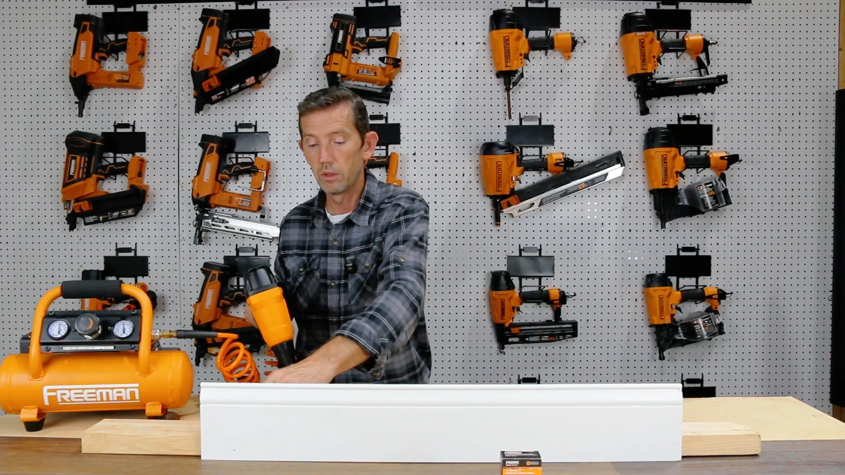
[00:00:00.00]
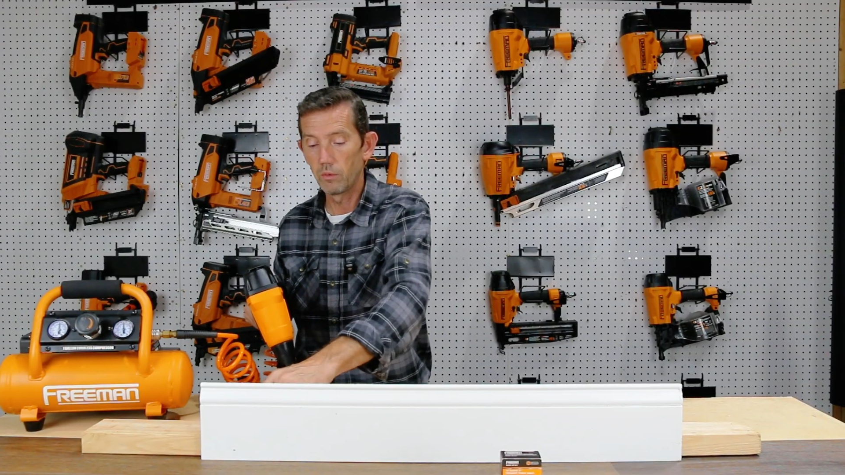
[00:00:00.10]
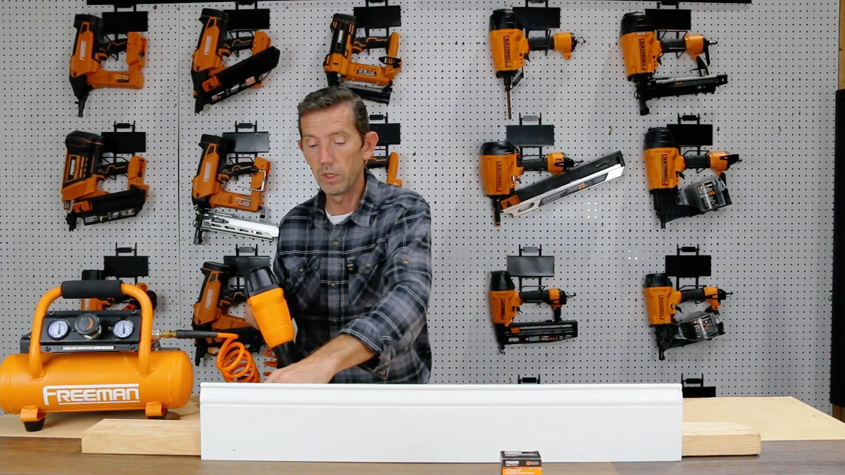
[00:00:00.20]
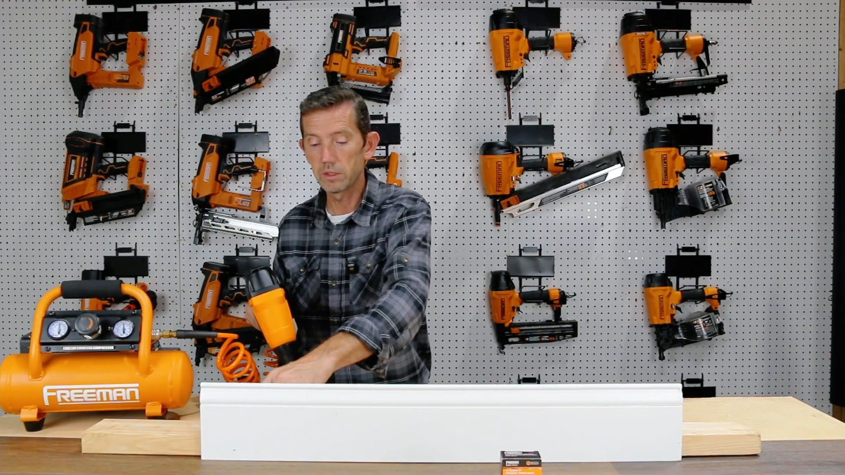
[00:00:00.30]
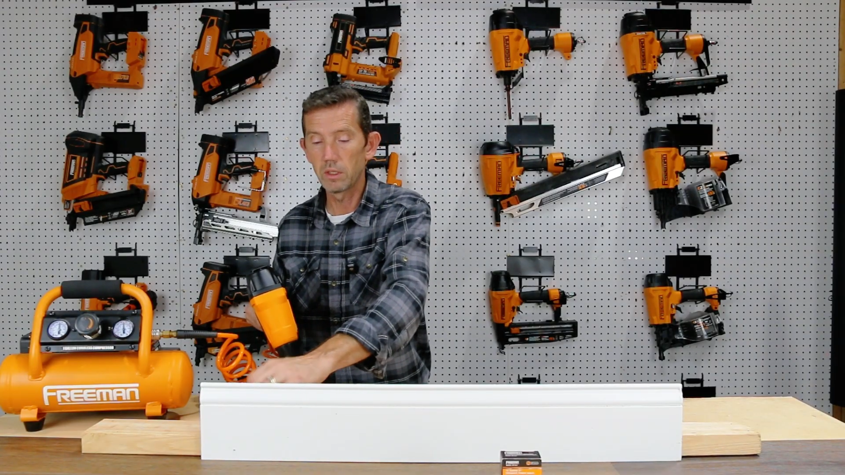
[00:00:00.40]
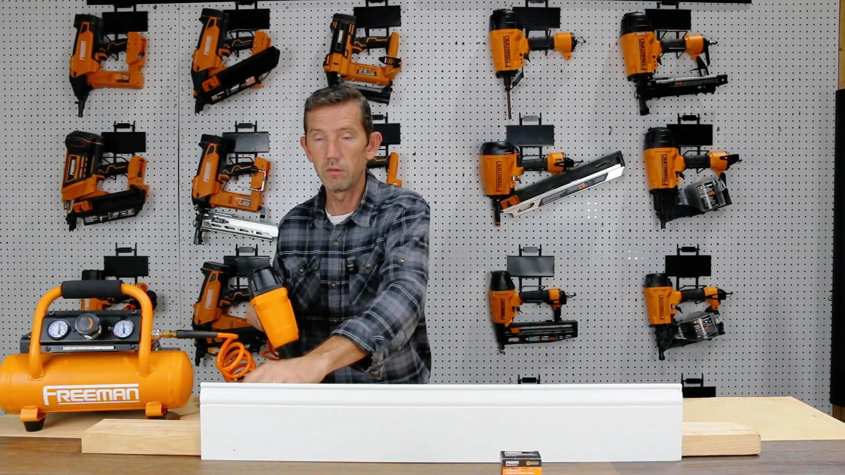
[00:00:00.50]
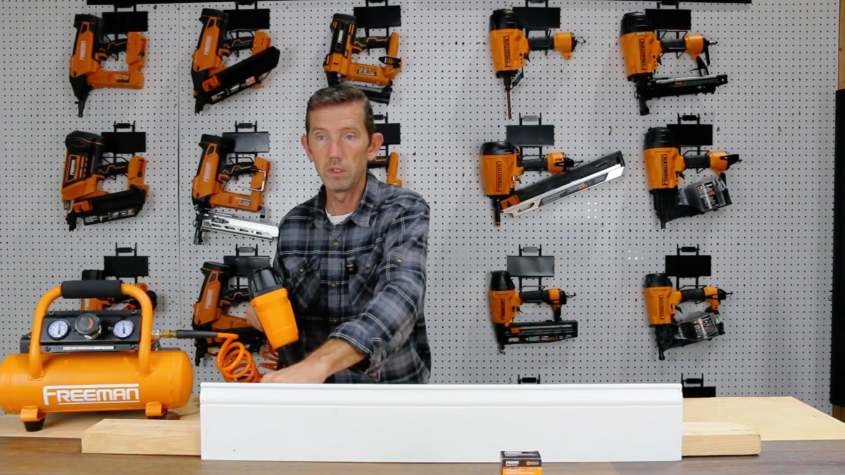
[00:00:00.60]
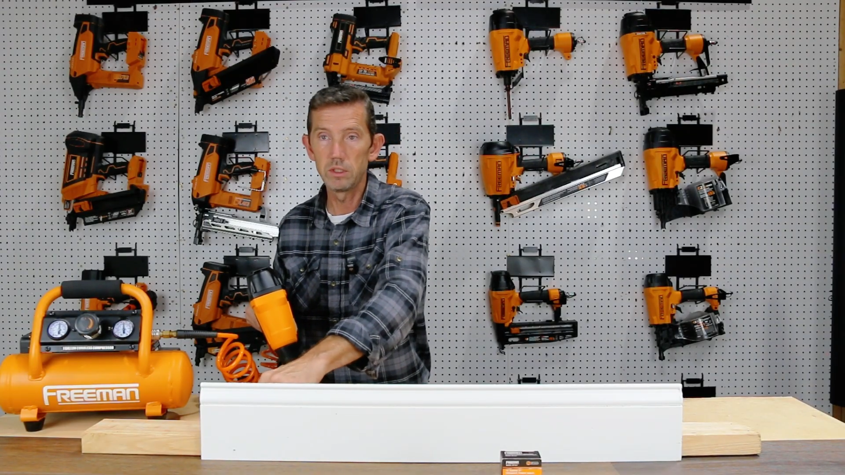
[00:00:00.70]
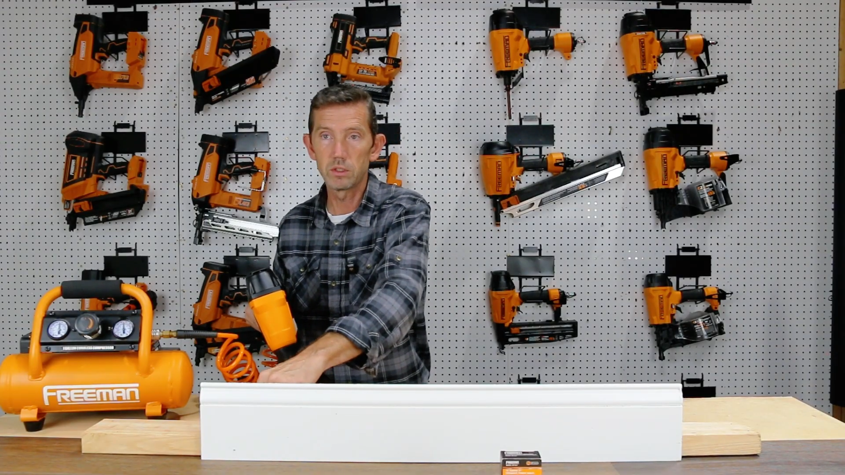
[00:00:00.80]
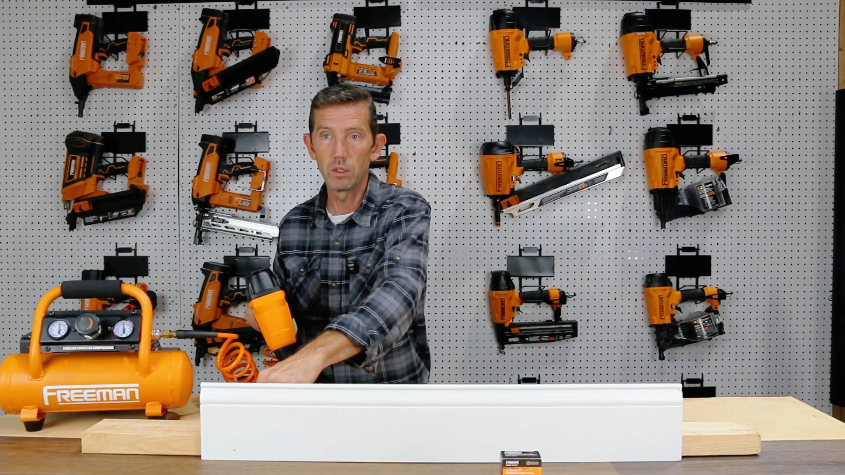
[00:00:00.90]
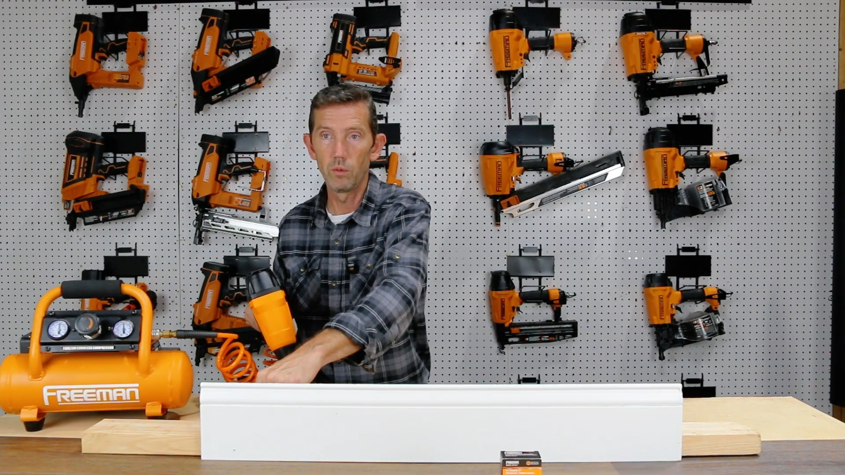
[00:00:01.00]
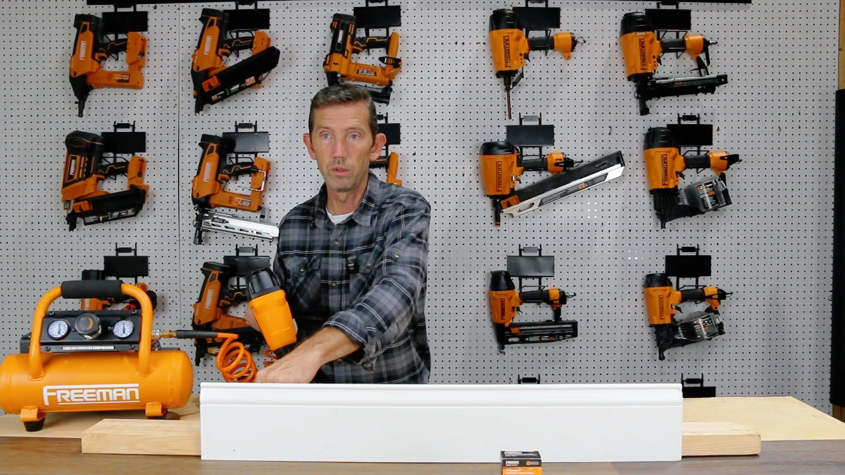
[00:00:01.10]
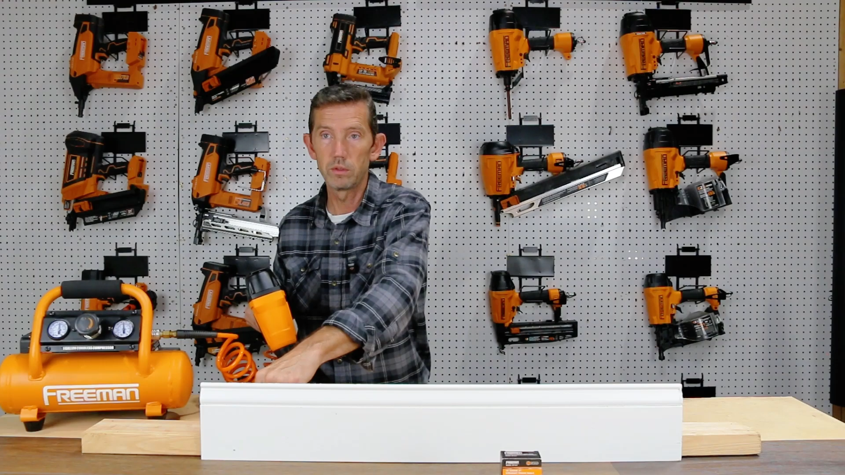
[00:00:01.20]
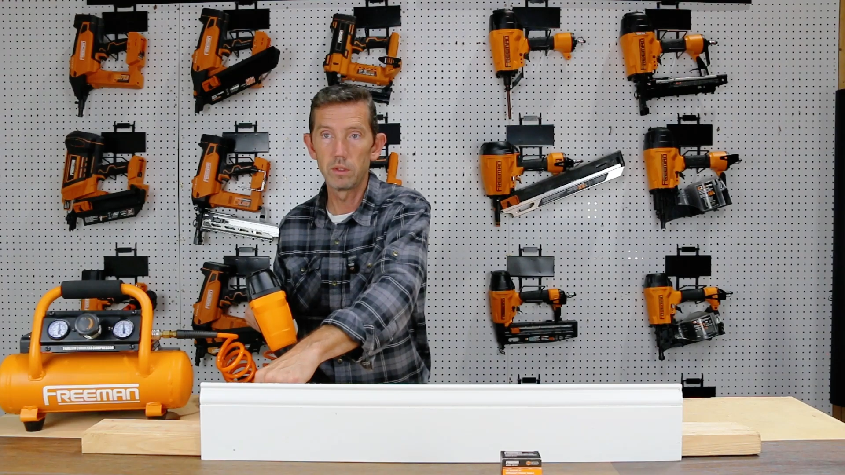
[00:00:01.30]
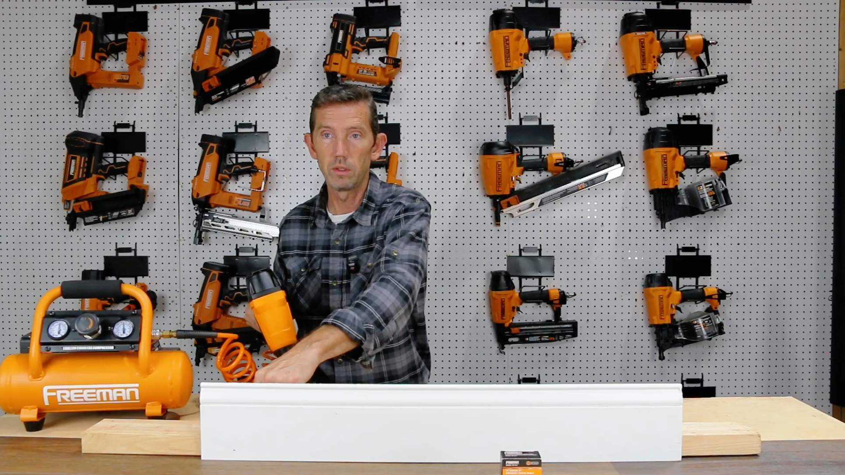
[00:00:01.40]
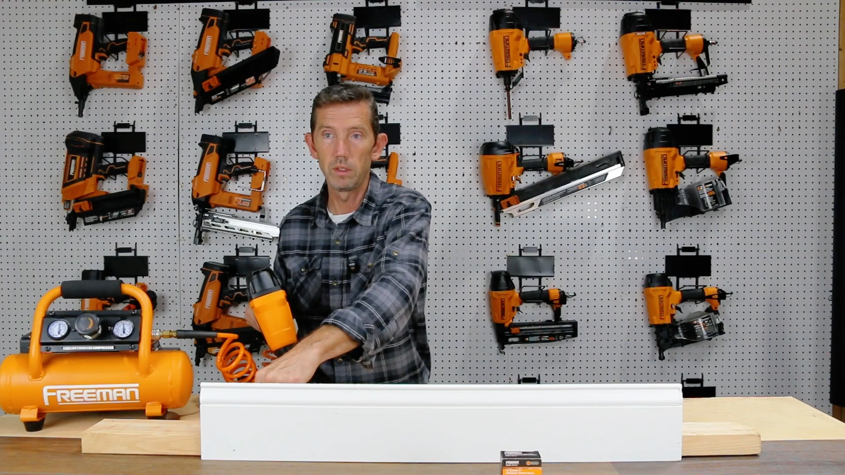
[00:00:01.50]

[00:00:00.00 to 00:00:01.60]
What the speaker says: The rest of it needs to go into